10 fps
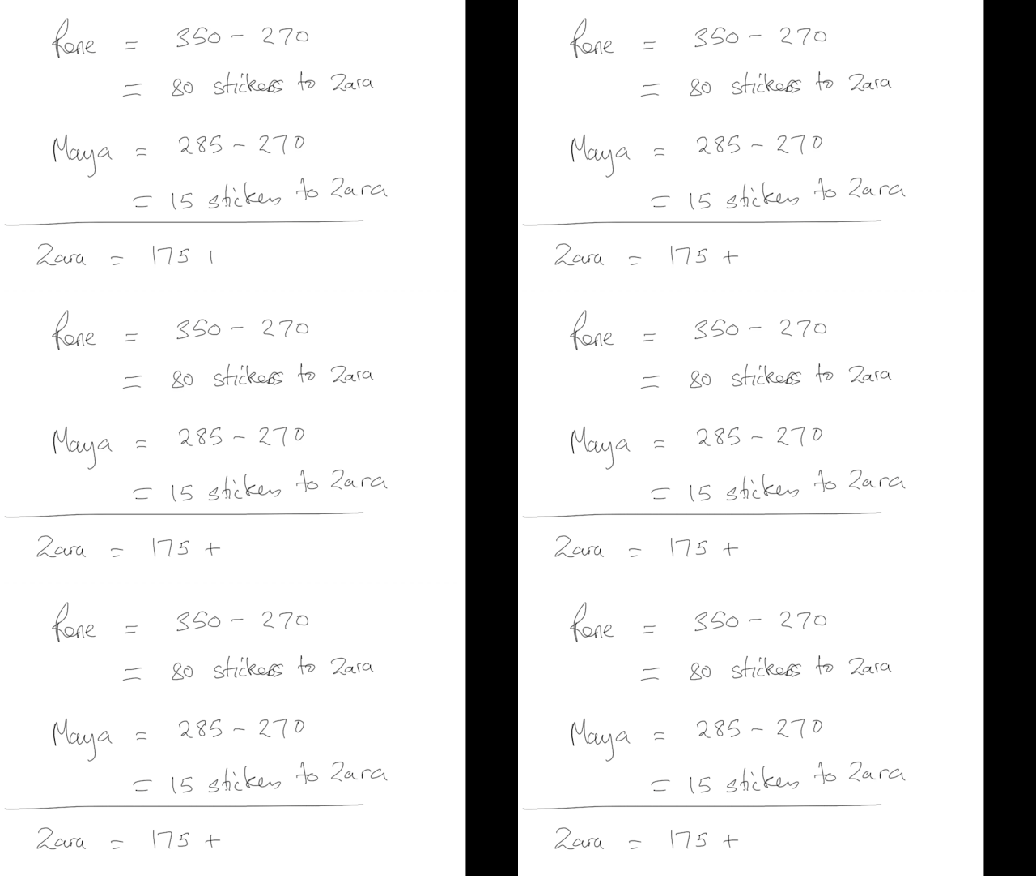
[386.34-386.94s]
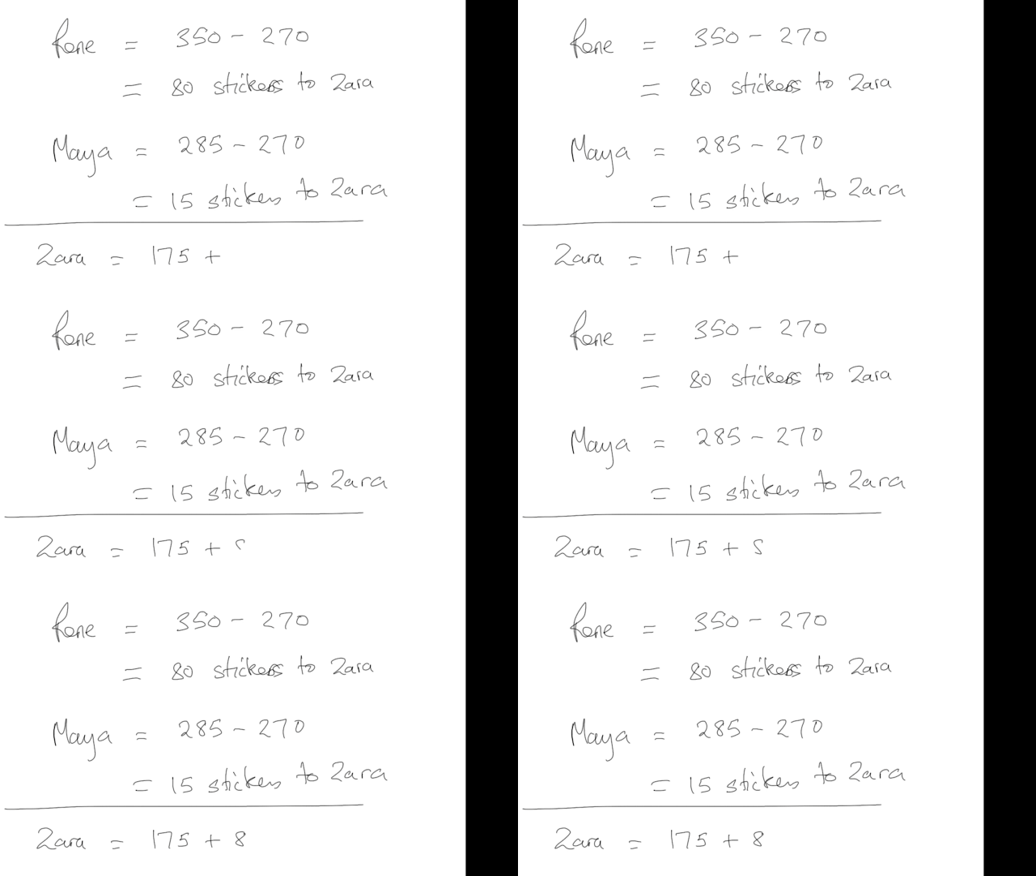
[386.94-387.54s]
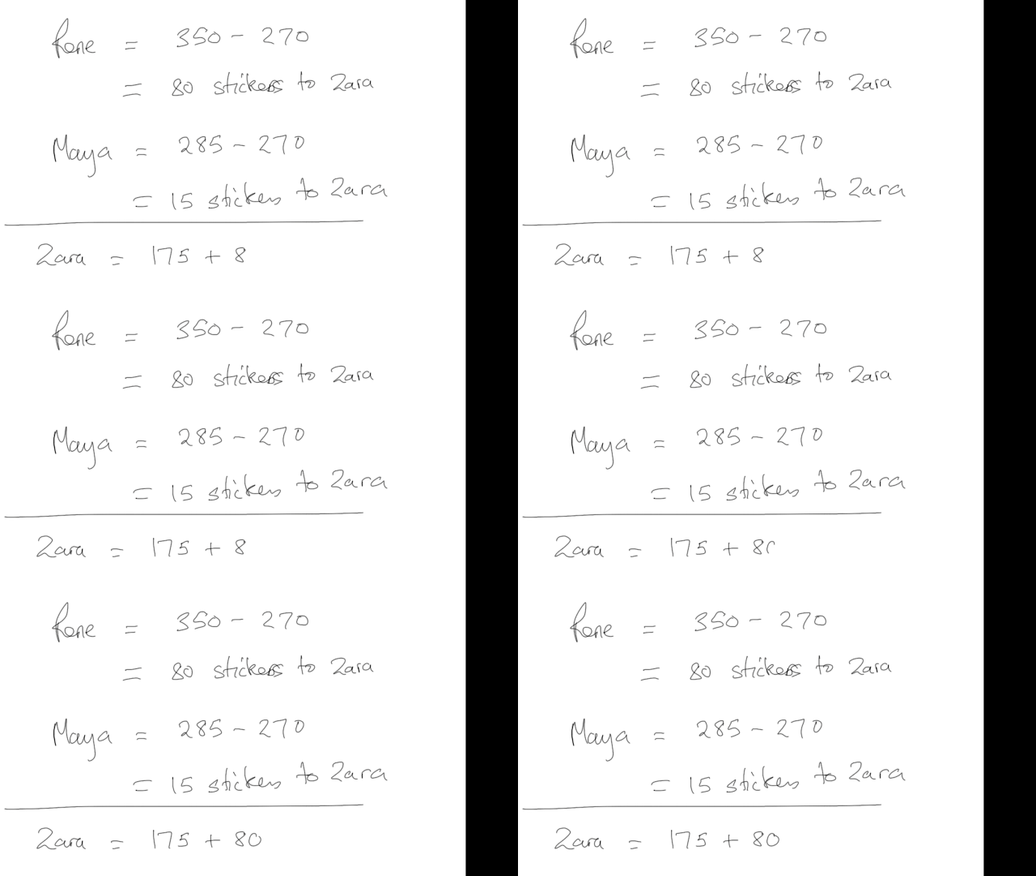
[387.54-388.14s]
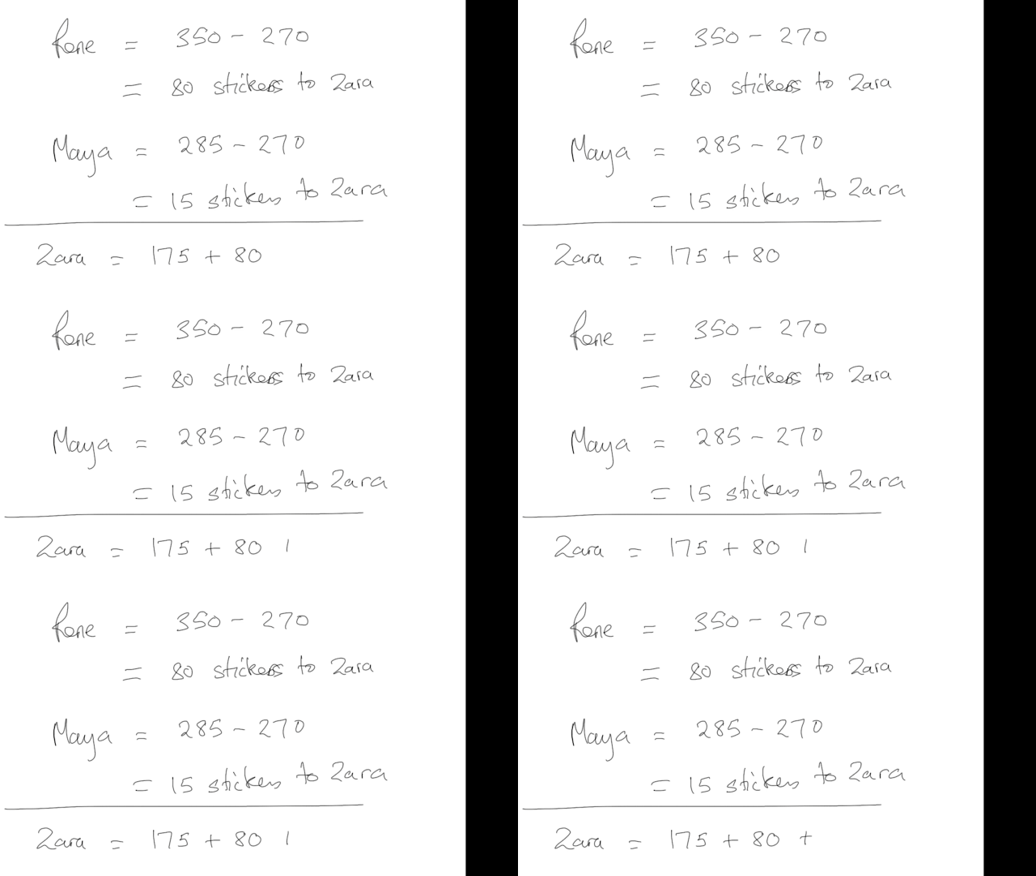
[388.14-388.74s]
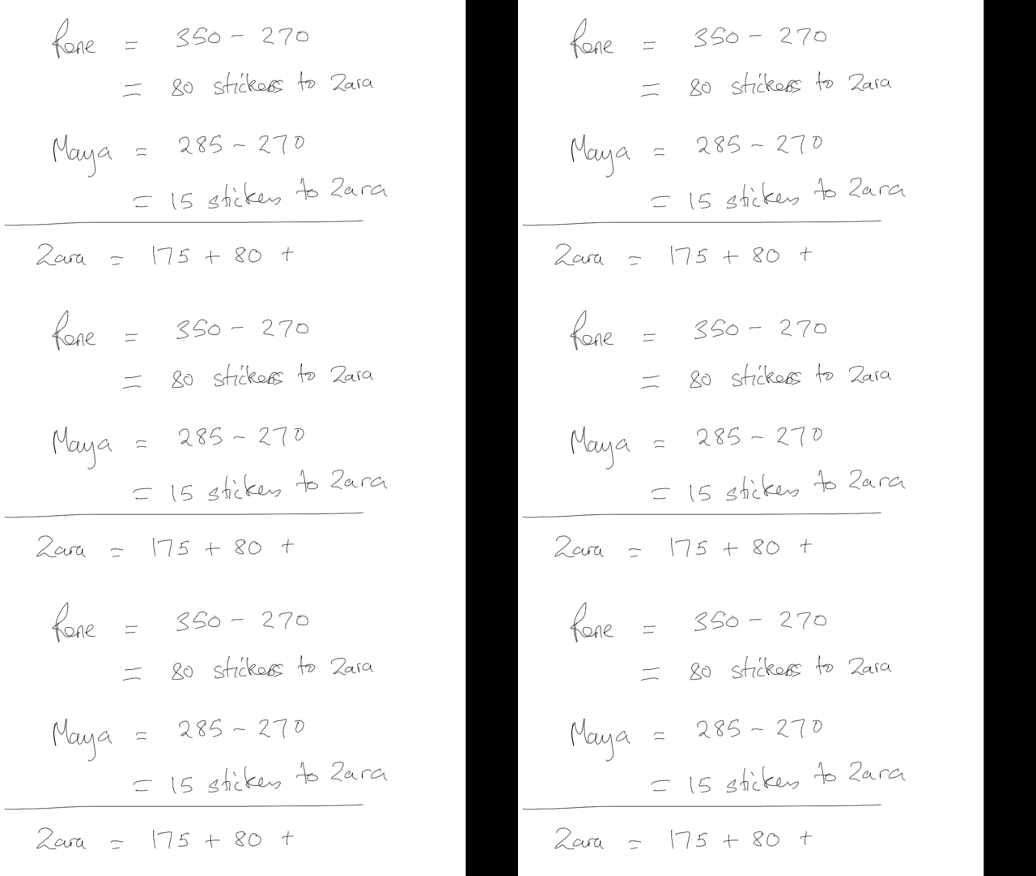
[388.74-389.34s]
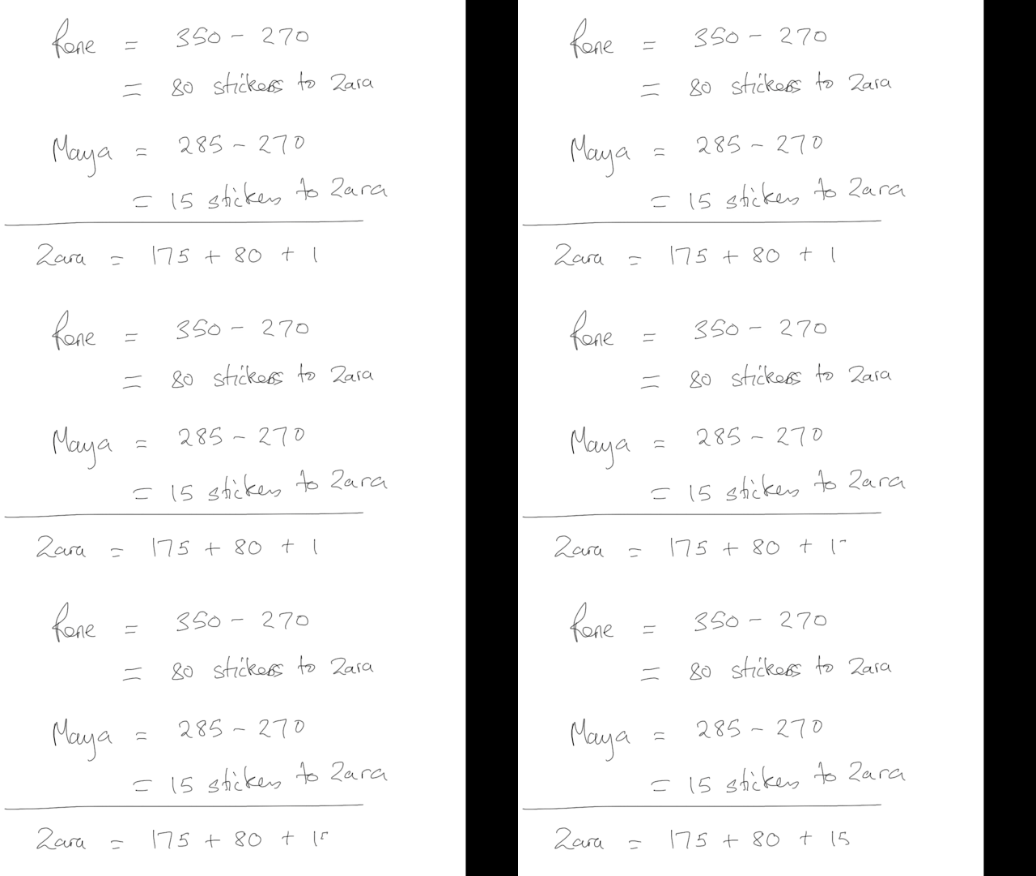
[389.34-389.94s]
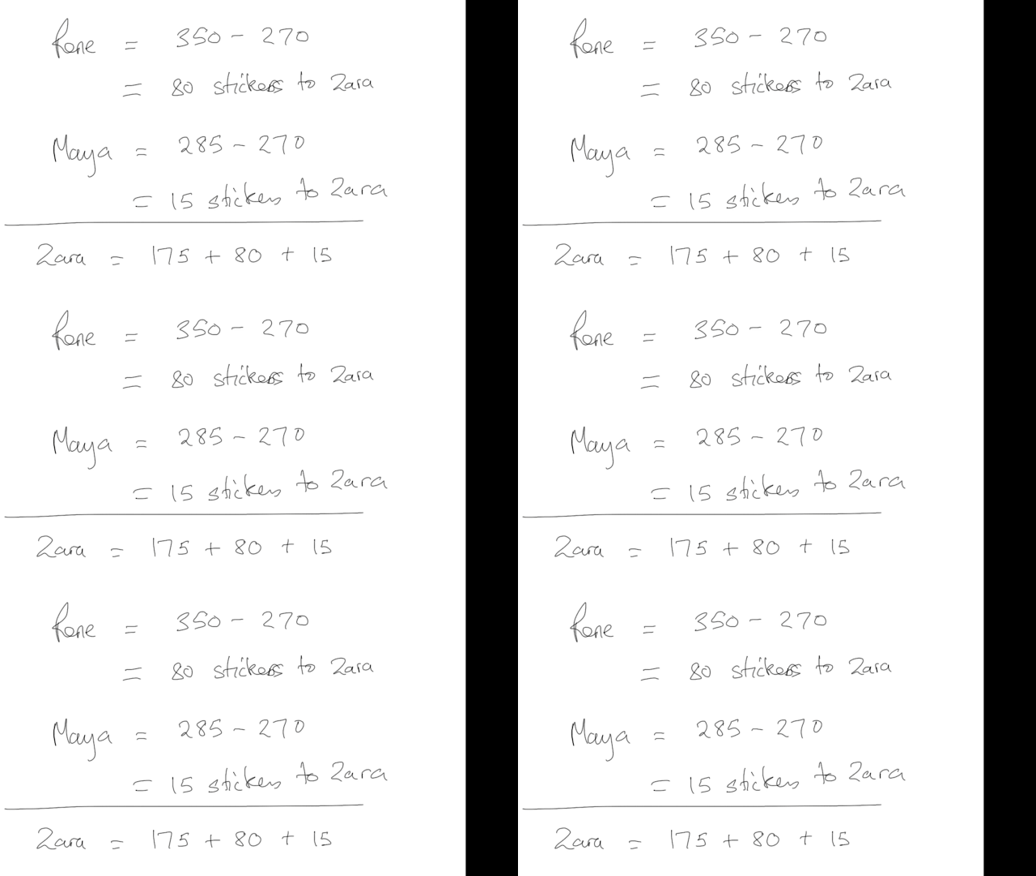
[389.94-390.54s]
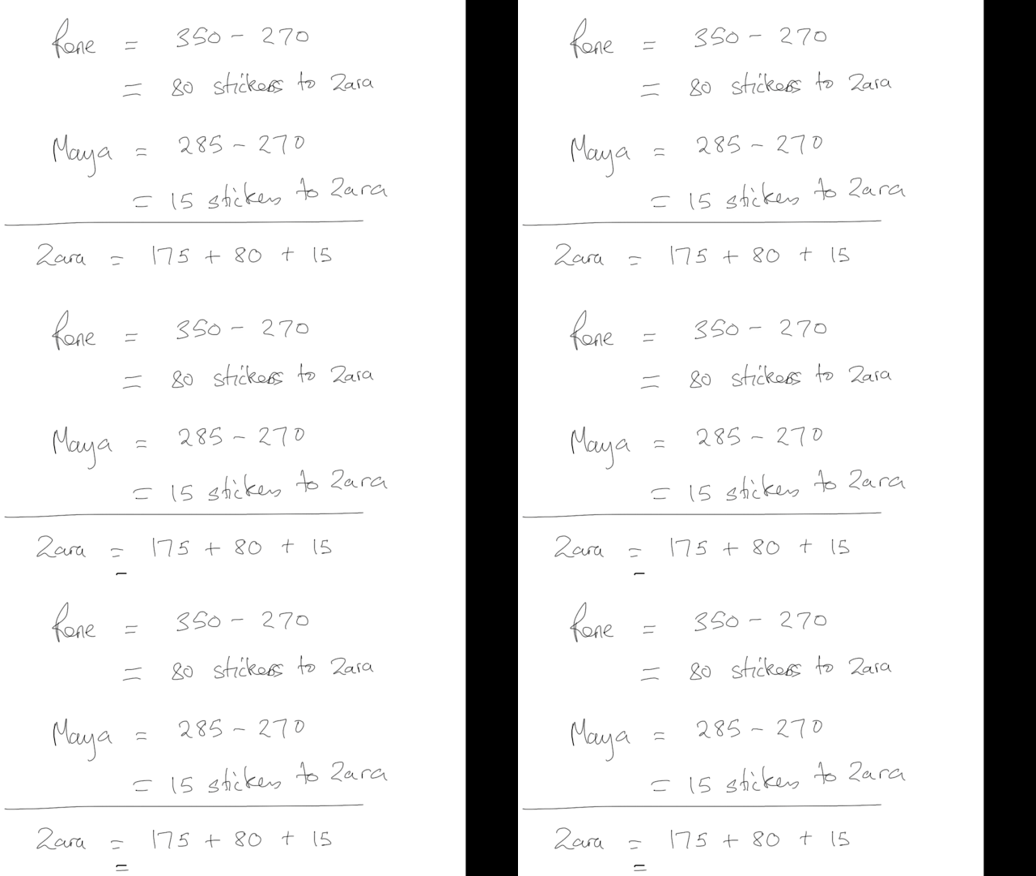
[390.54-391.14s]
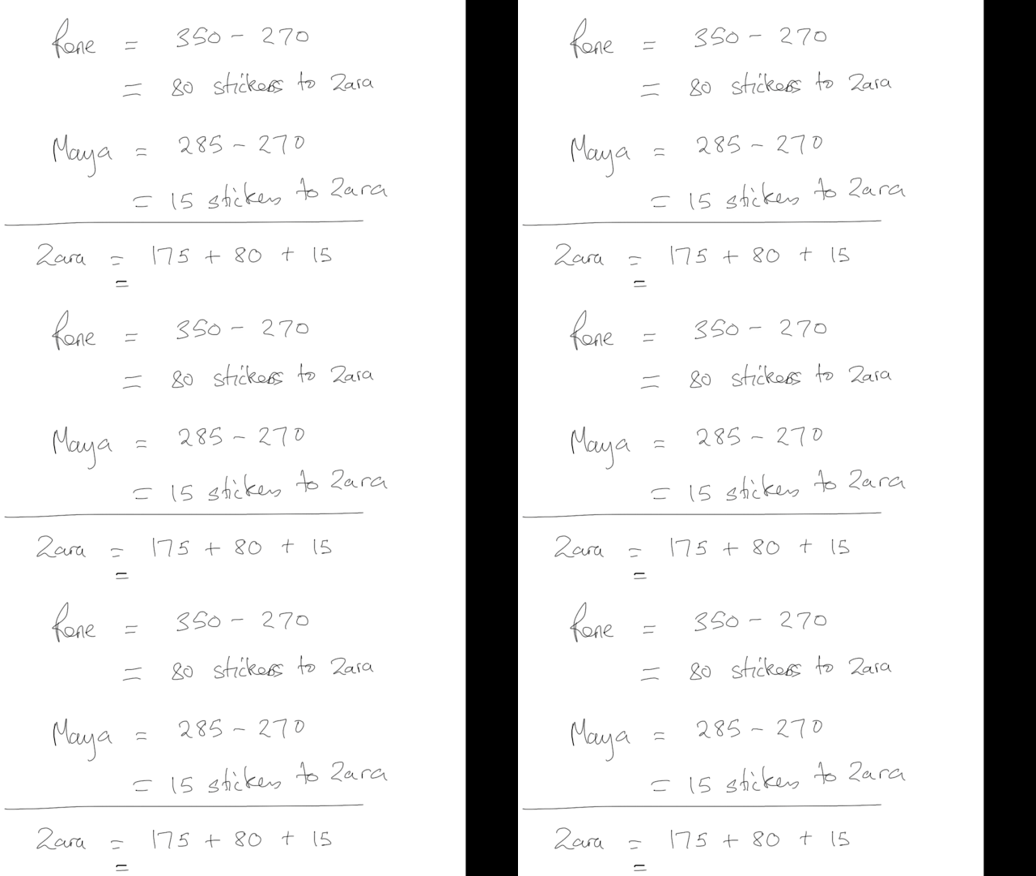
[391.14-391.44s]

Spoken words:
(no speaker visible)